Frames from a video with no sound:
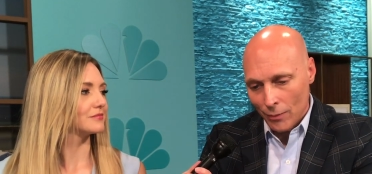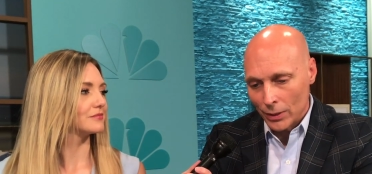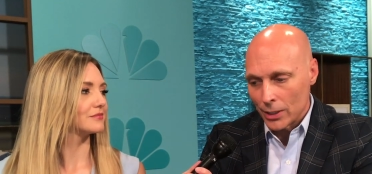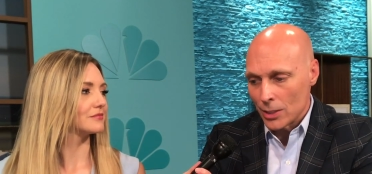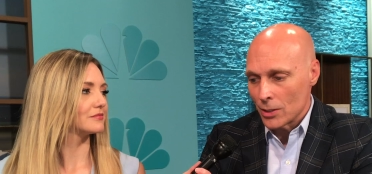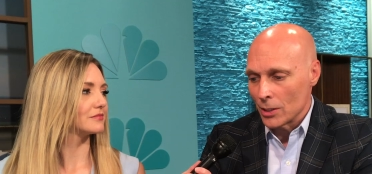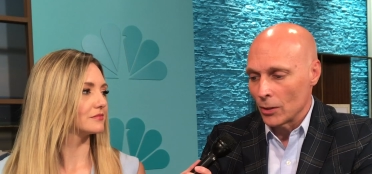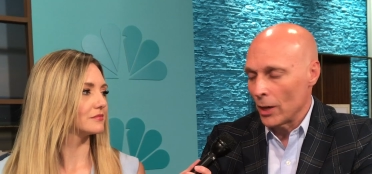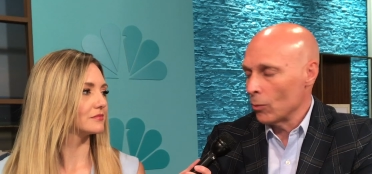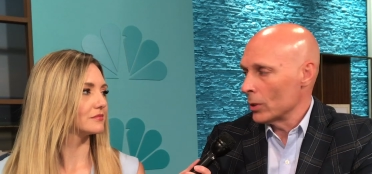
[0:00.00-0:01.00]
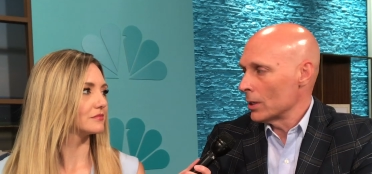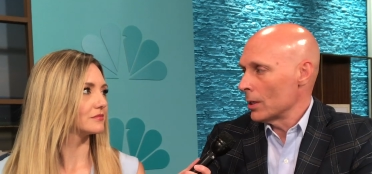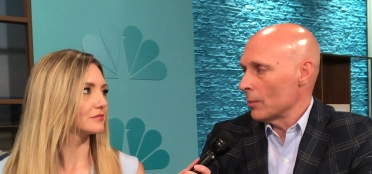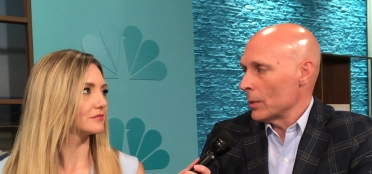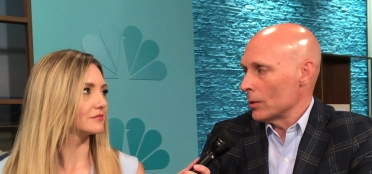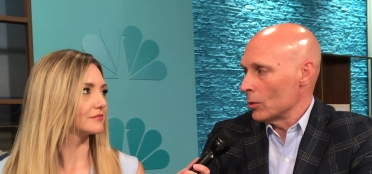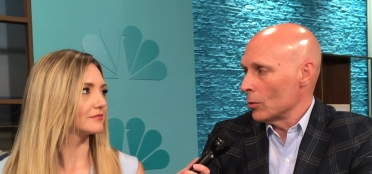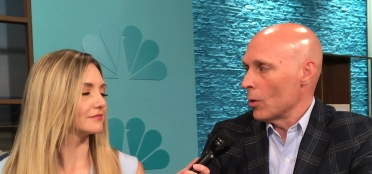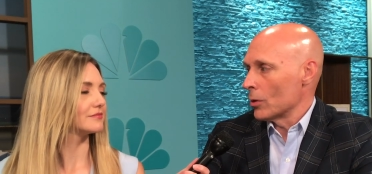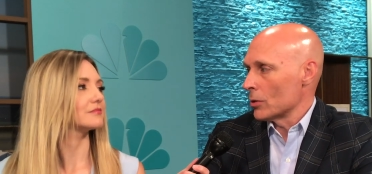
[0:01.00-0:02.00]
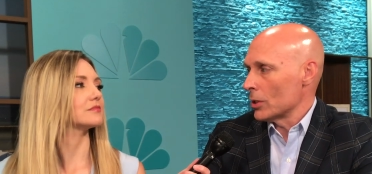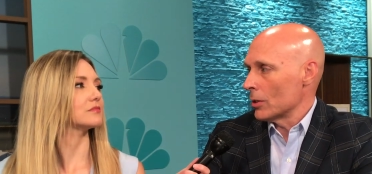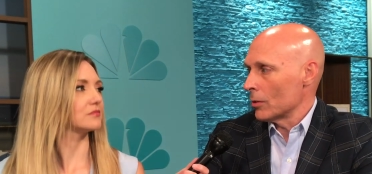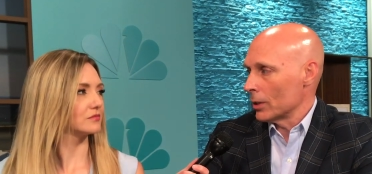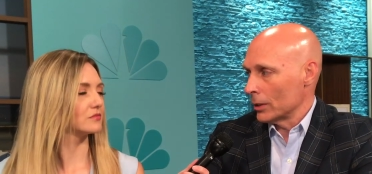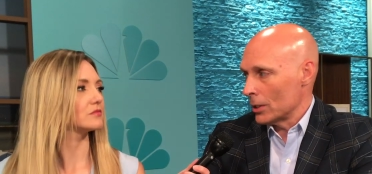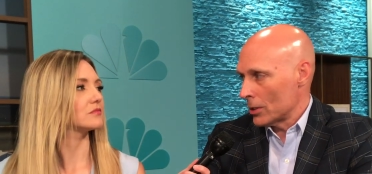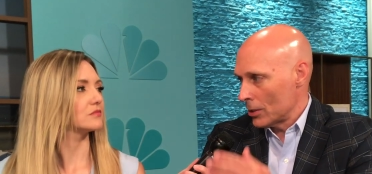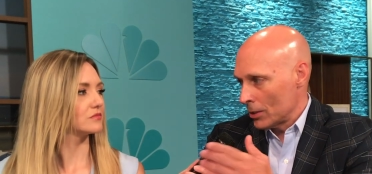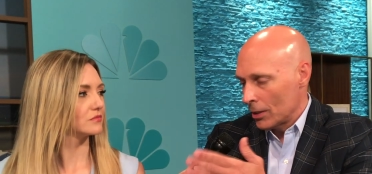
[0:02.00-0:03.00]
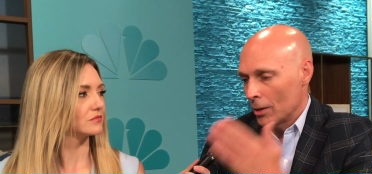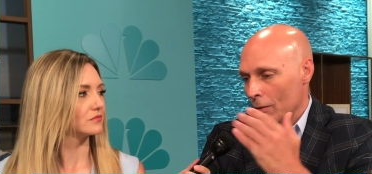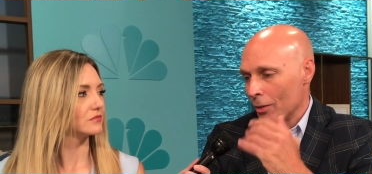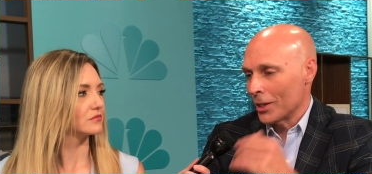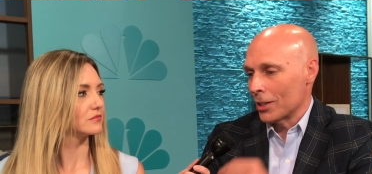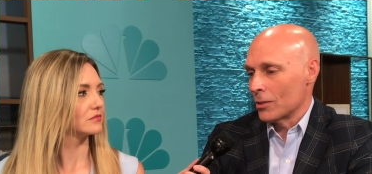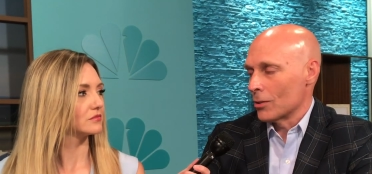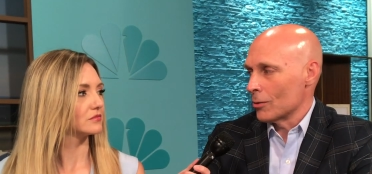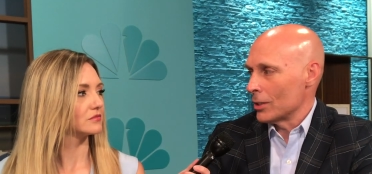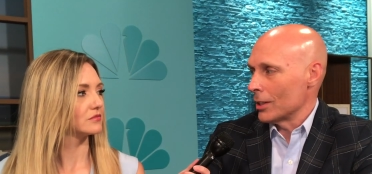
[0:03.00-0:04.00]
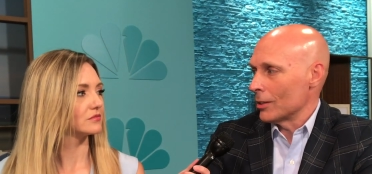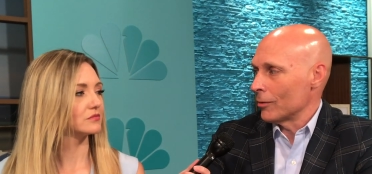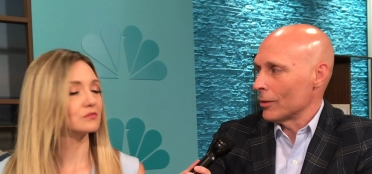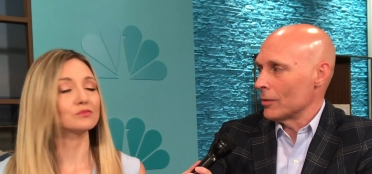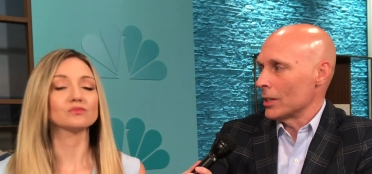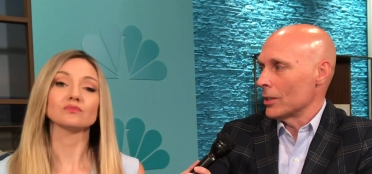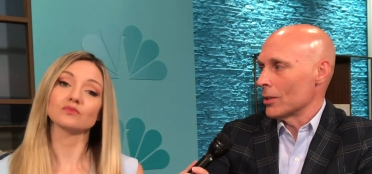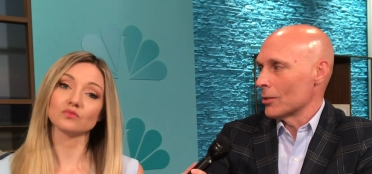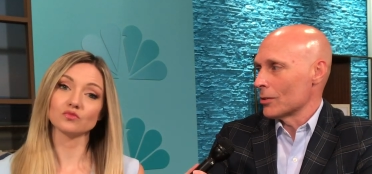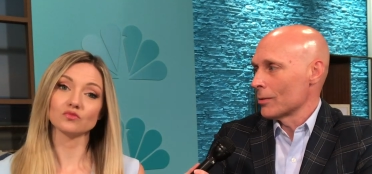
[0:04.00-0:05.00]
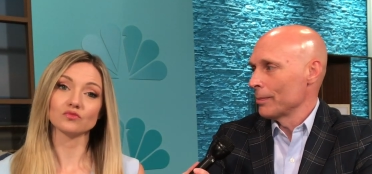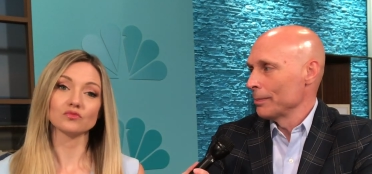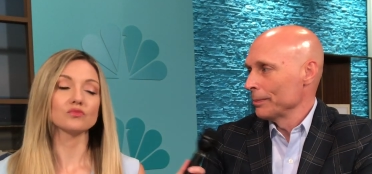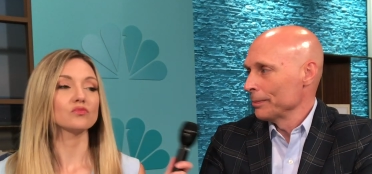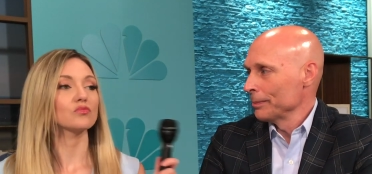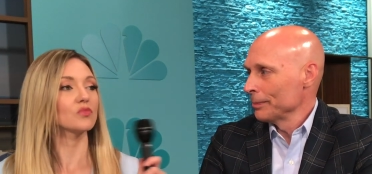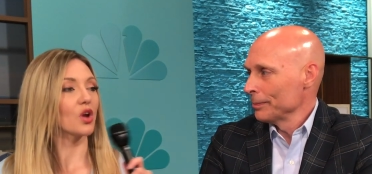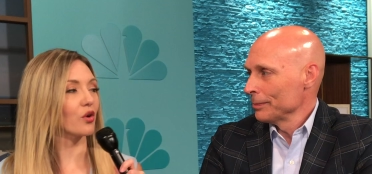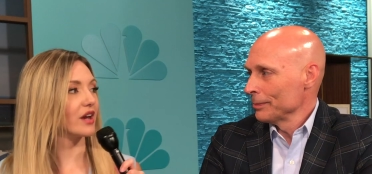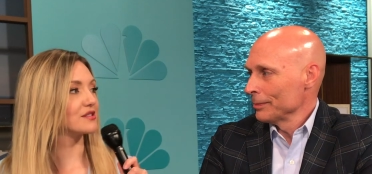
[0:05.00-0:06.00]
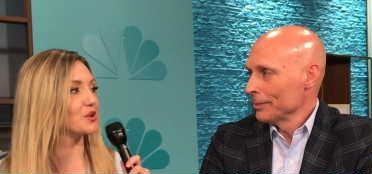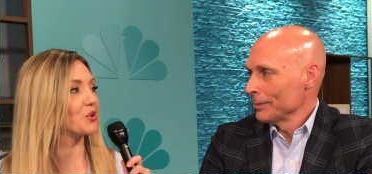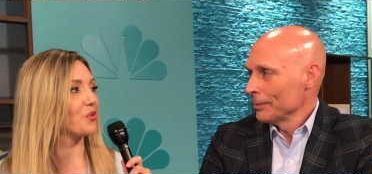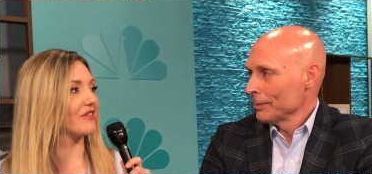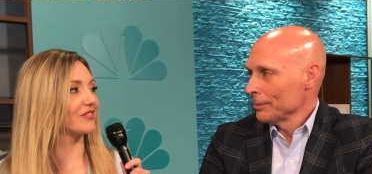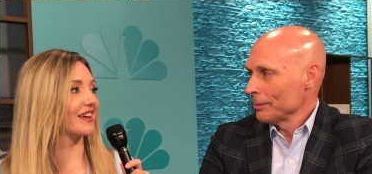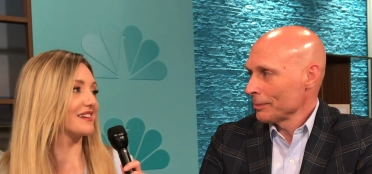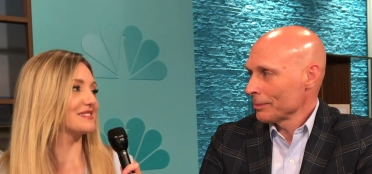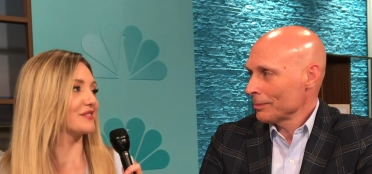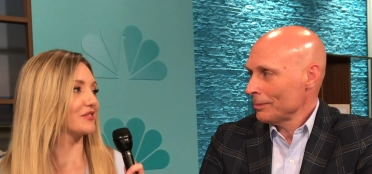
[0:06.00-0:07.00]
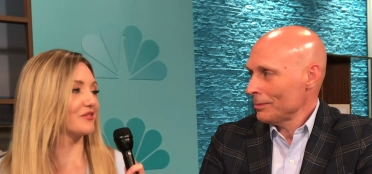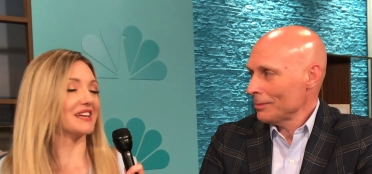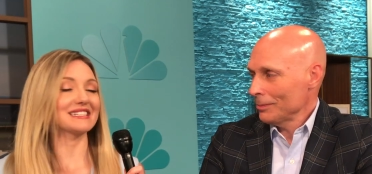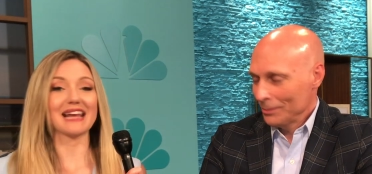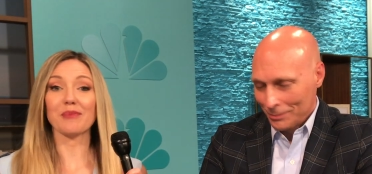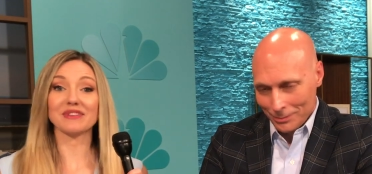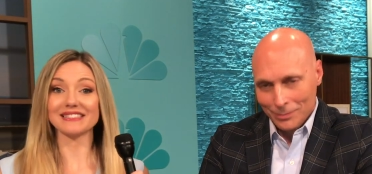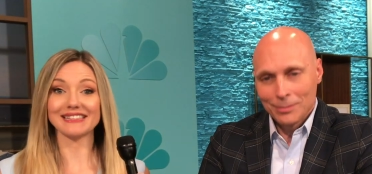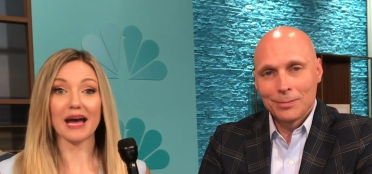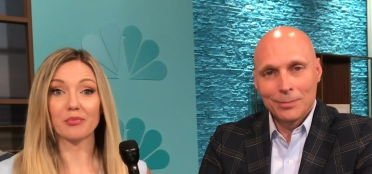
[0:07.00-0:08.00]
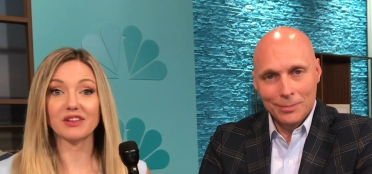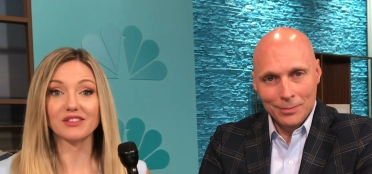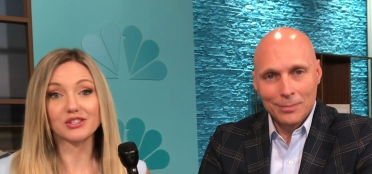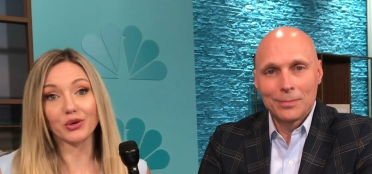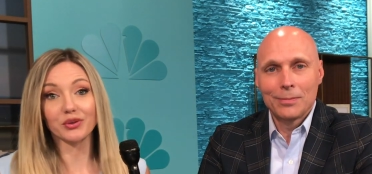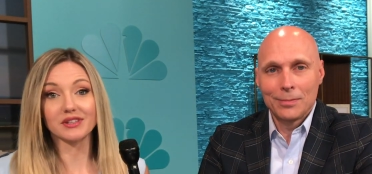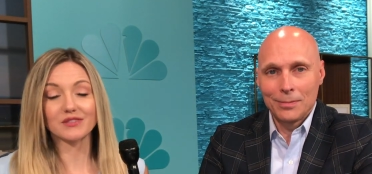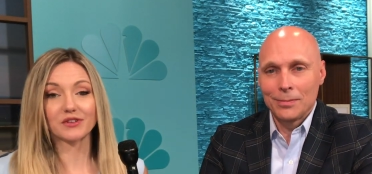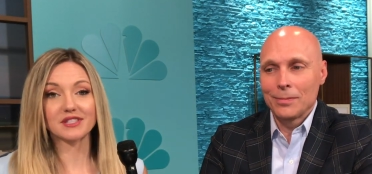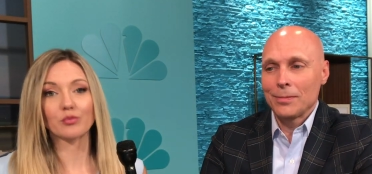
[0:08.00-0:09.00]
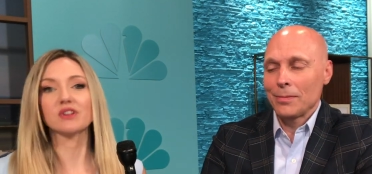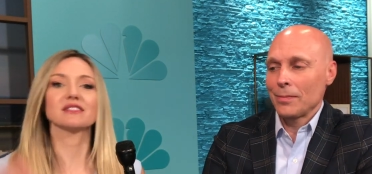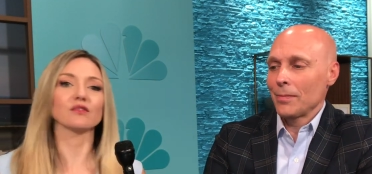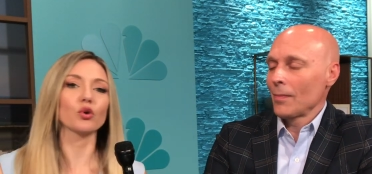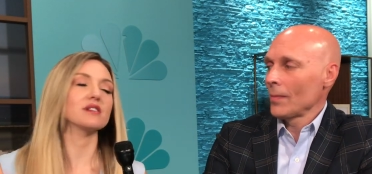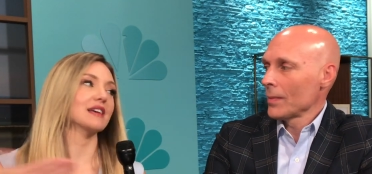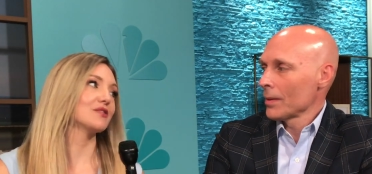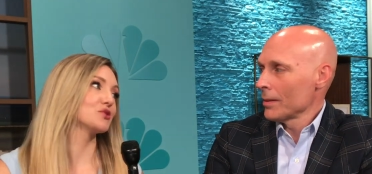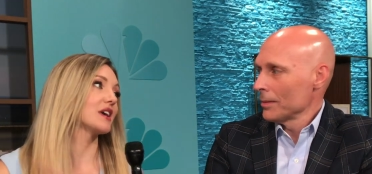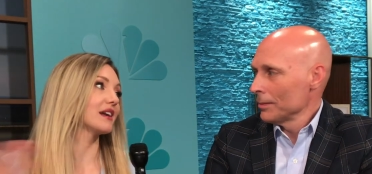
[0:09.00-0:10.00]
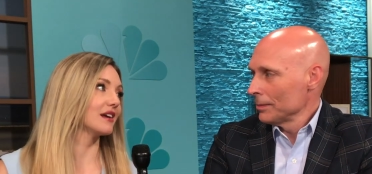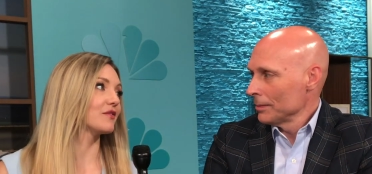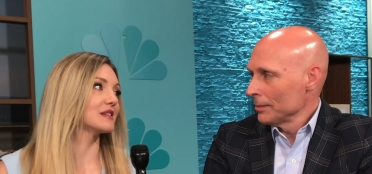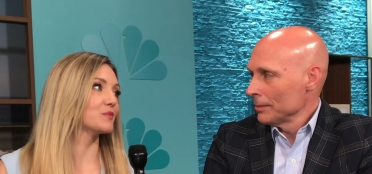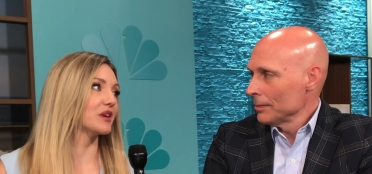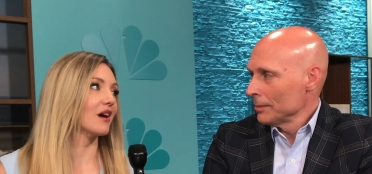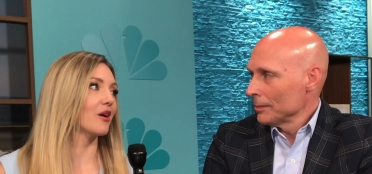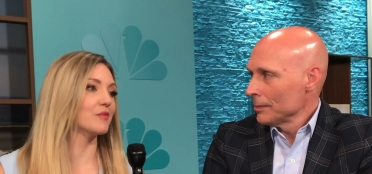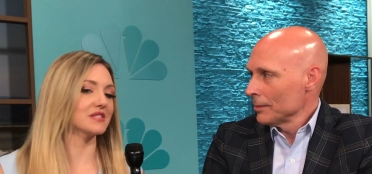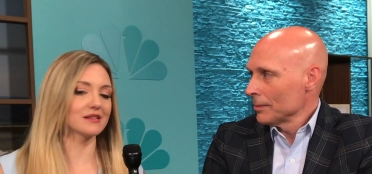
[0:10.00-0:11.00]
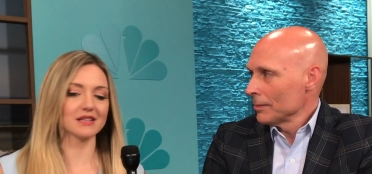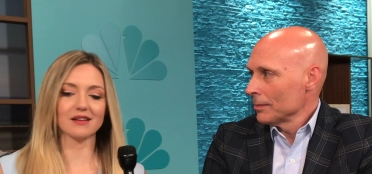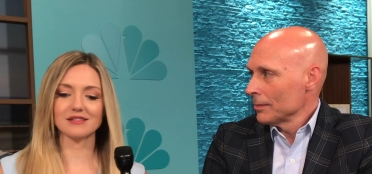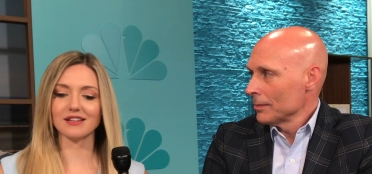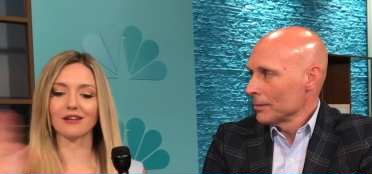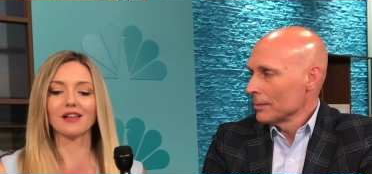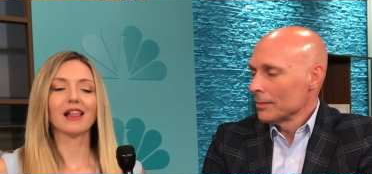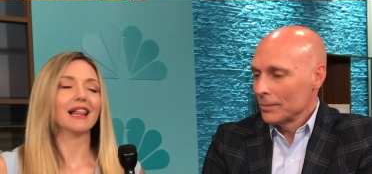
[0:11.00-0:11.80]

Speaker 1: have a lease deal, that would keep the new owners here at least for the next 13 to 15 years.
Speaker 2: Okay, so whoever that is, even if that did happen to not be the Dolans for some reason, of course, as you said, if this becomes a done deal,